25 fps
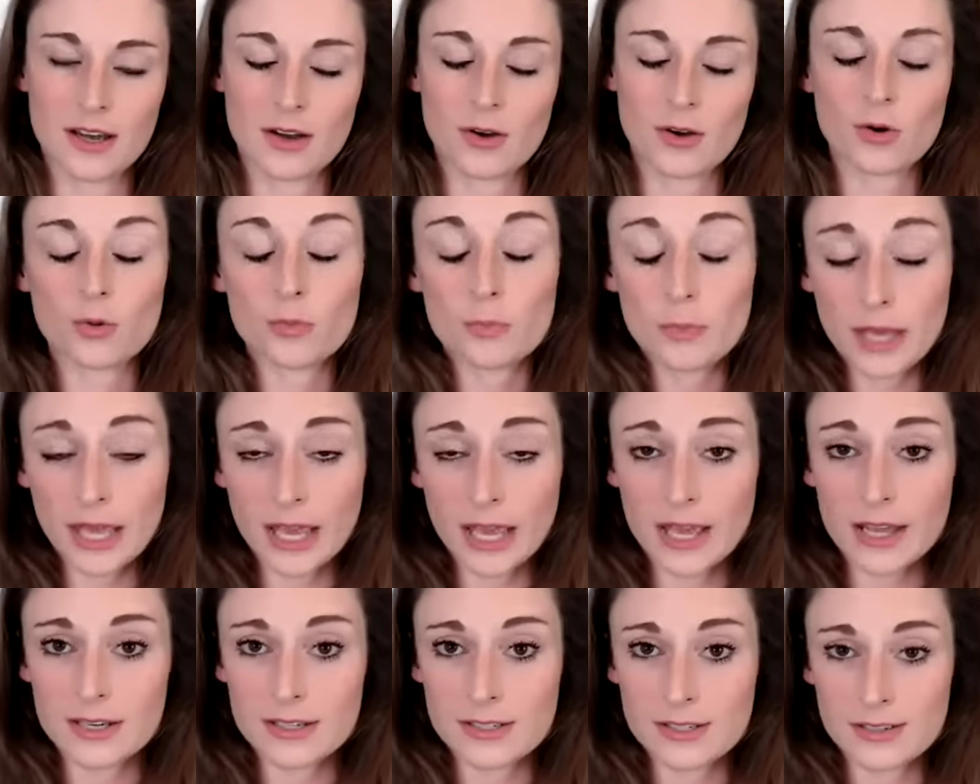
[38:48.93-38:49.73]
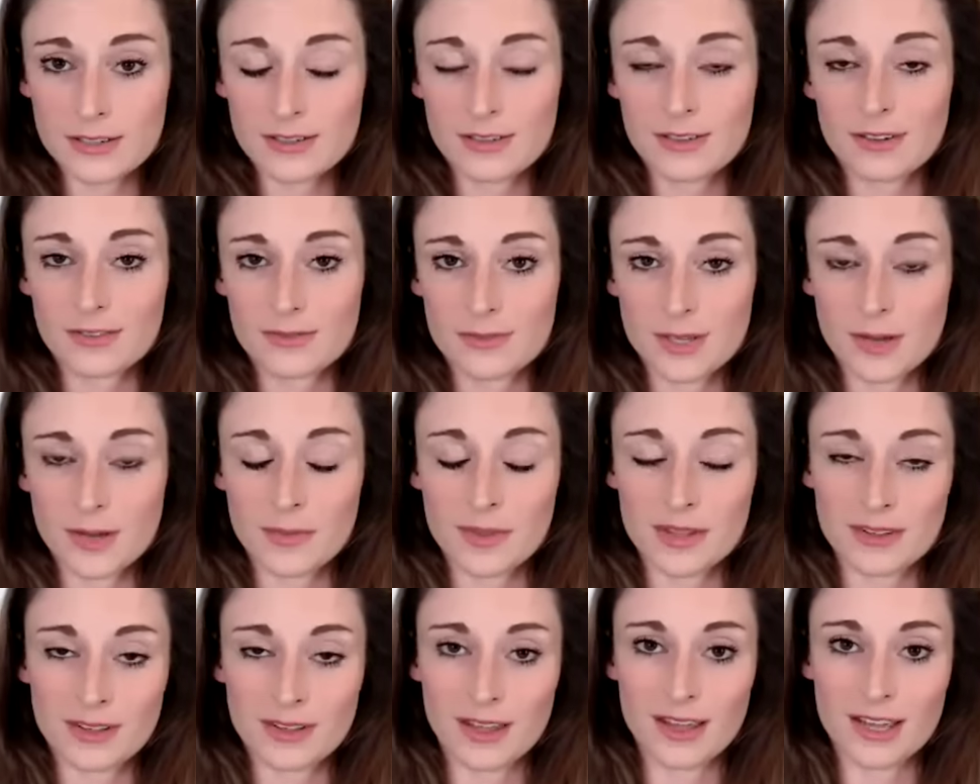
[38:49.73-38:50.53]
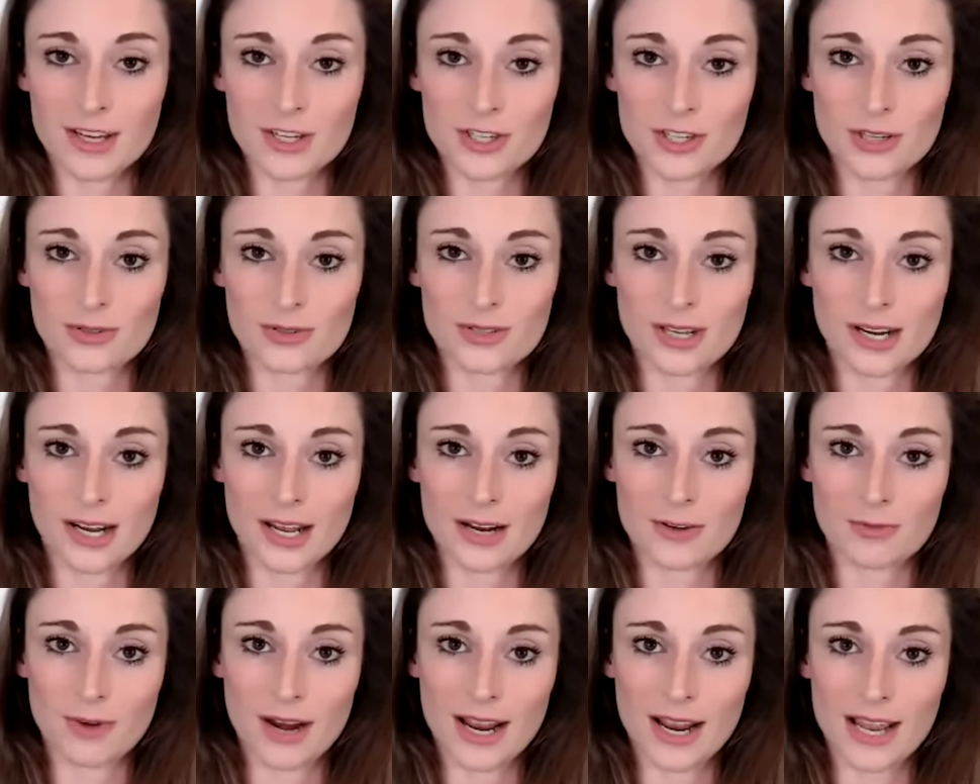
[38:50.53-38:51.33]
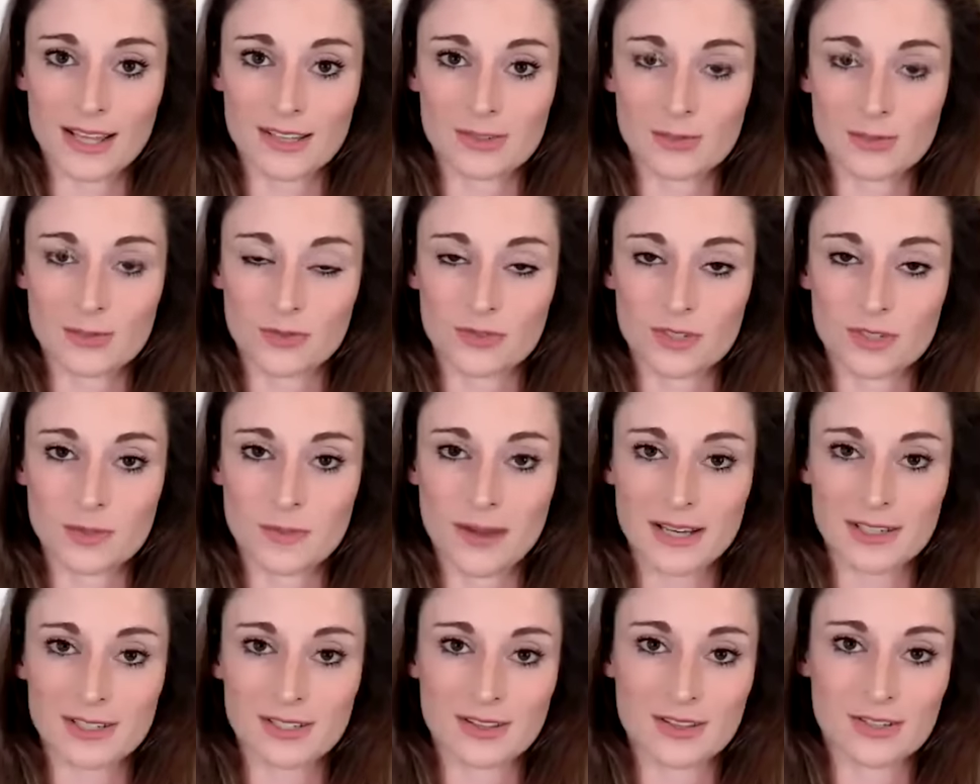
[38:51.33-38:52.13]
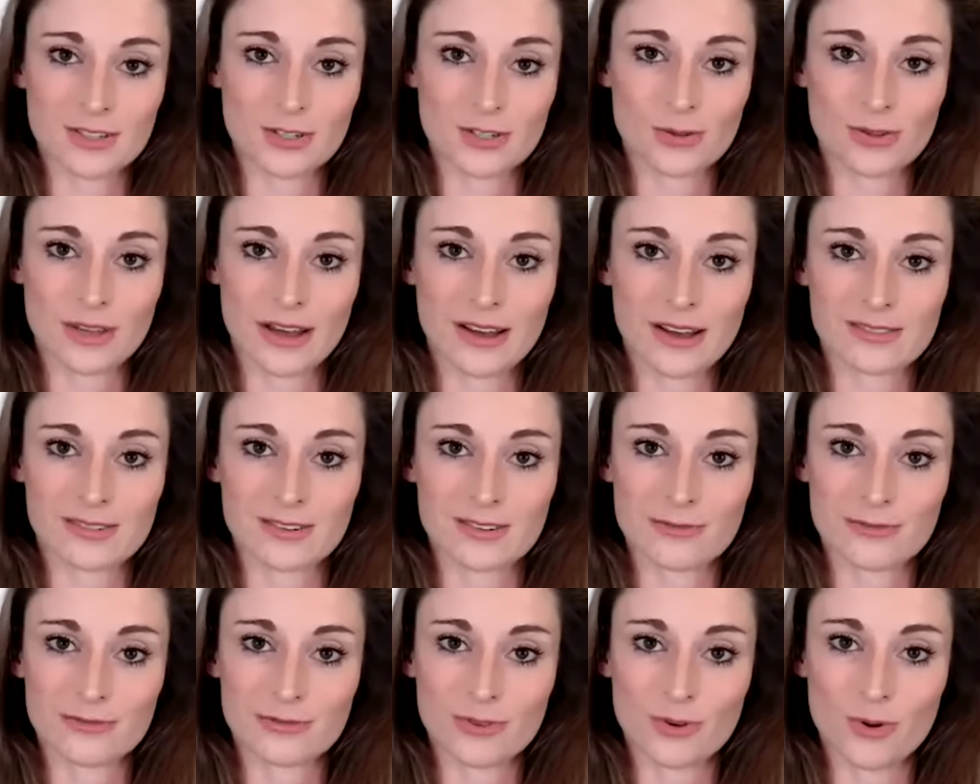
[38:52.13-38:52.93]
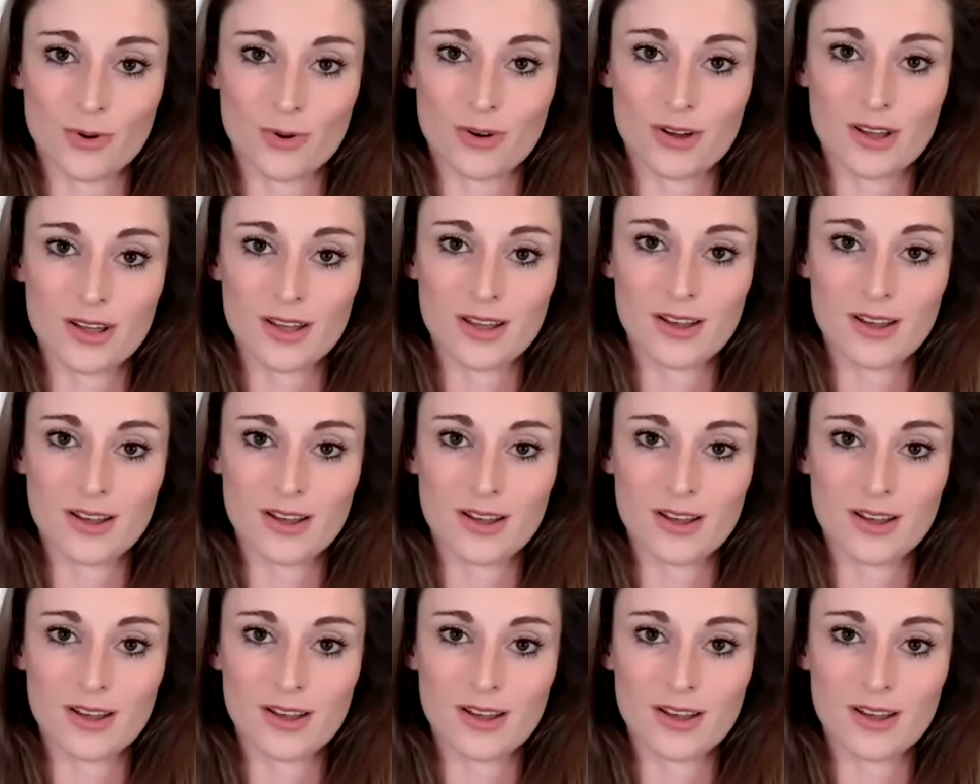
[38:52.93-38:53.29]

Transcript: albeit some of the issues that I raised with respect to the 2004